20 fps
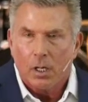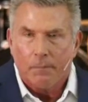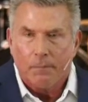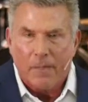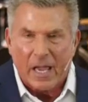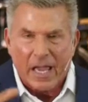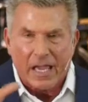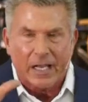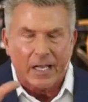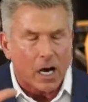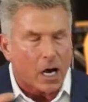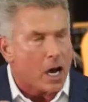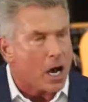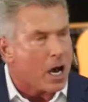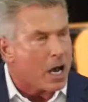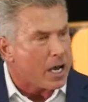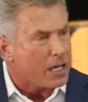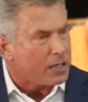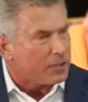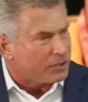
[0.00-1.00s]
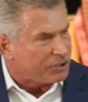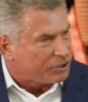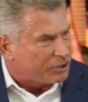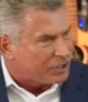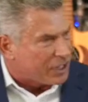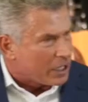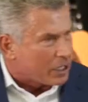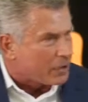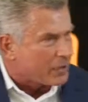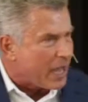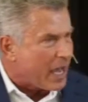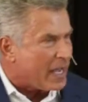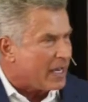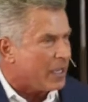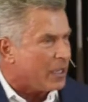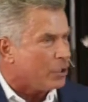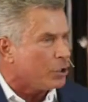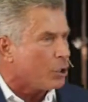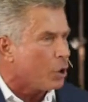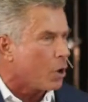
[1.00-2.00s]
May God sear that
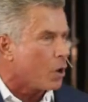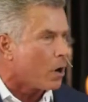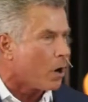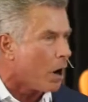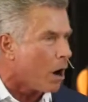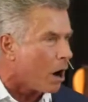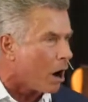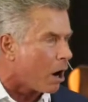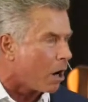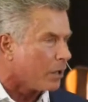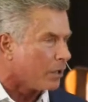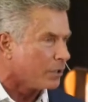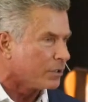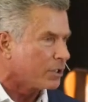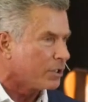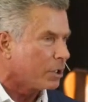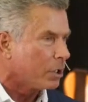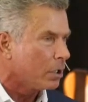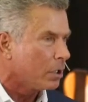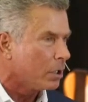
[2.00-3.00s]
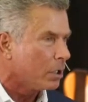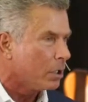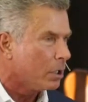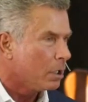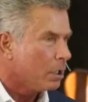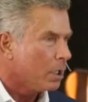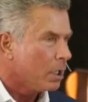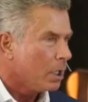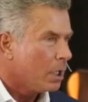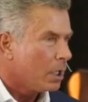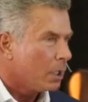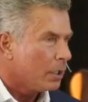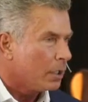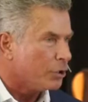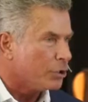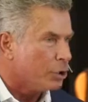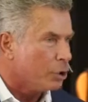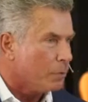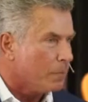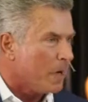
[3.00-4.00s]
in your heart
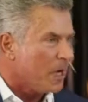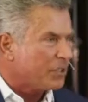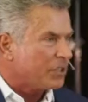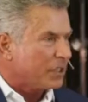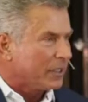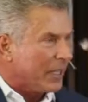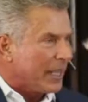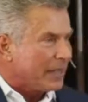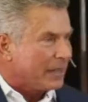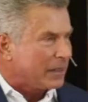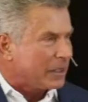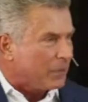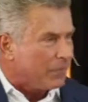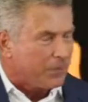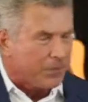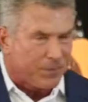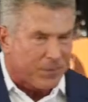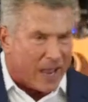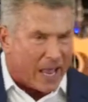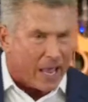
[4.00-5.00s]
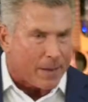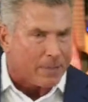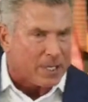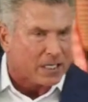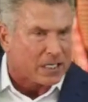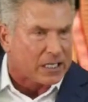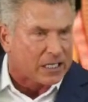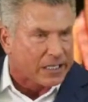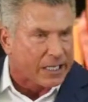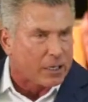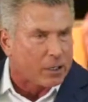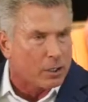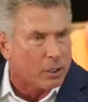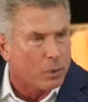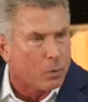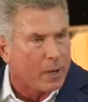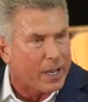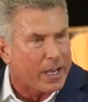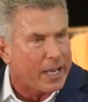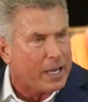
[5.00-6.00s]
that you must let the famine clear
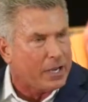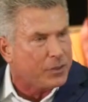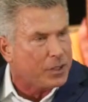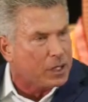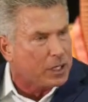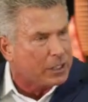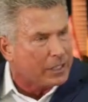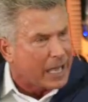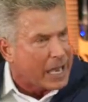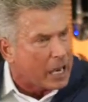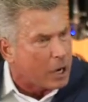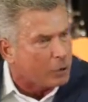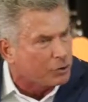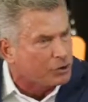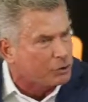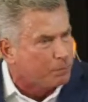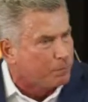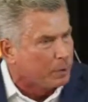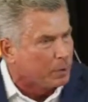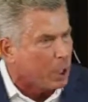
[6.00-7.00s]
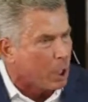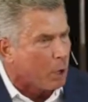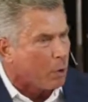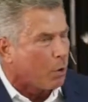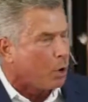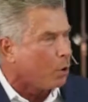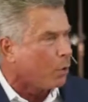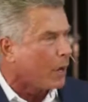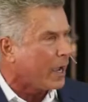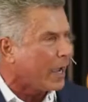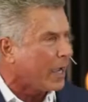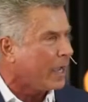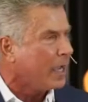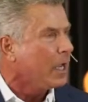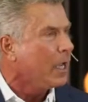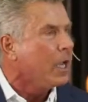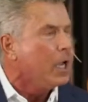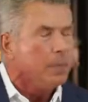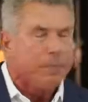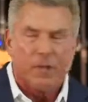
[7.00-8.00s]
away, the clouds blow away
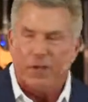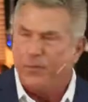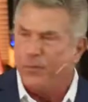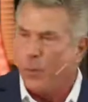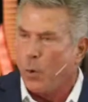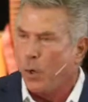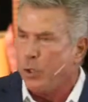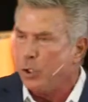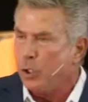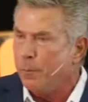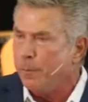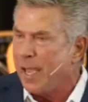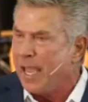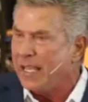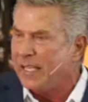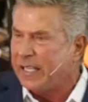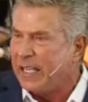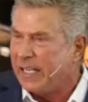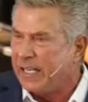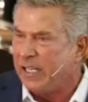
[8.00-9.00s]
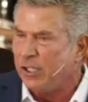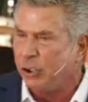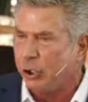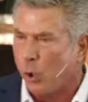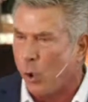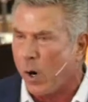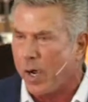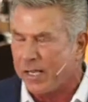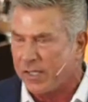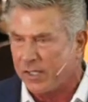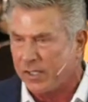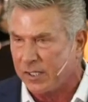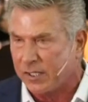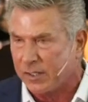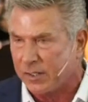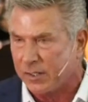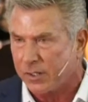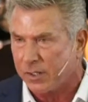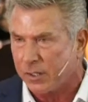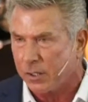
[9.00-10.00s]
before you make any
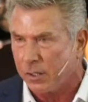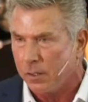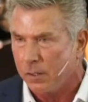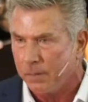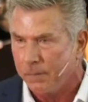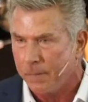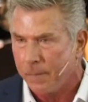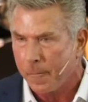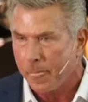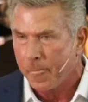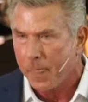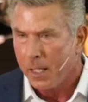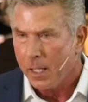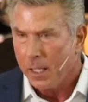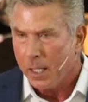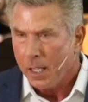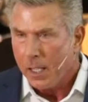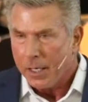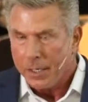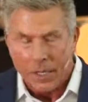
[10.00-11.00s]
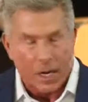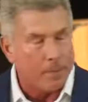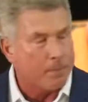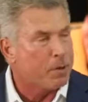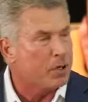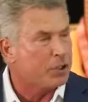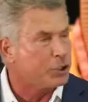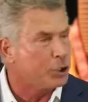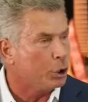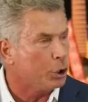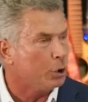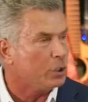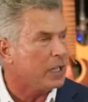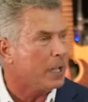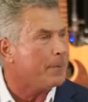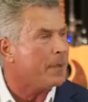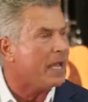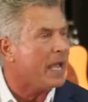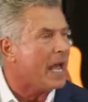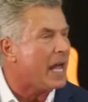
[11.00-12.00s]
choices. Number two,
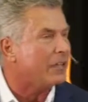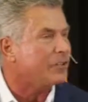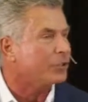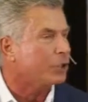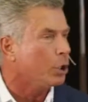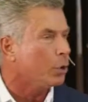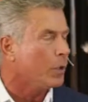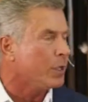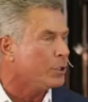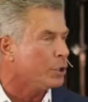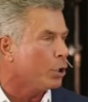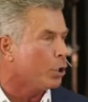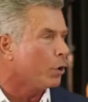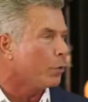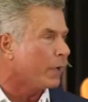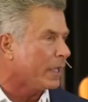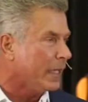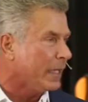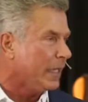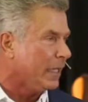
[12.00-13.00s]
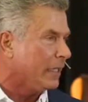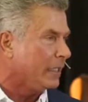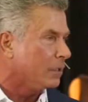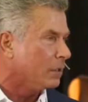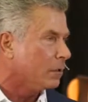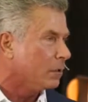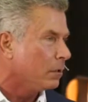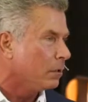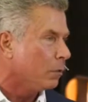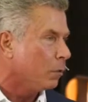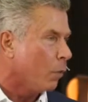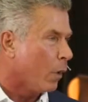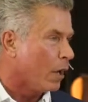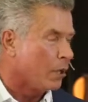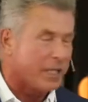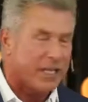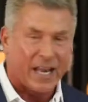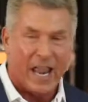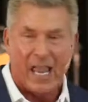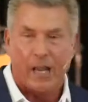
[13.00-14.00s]
let me ask you in your reading where
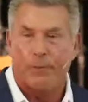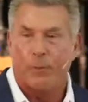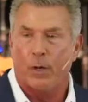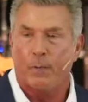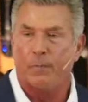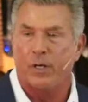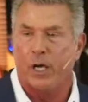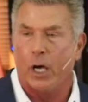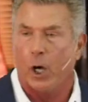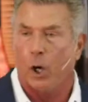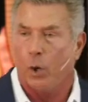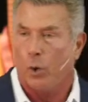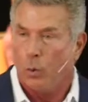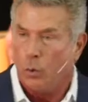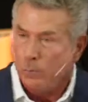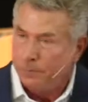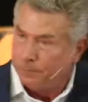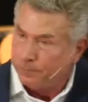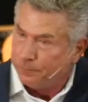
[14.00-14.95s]
did Abram go?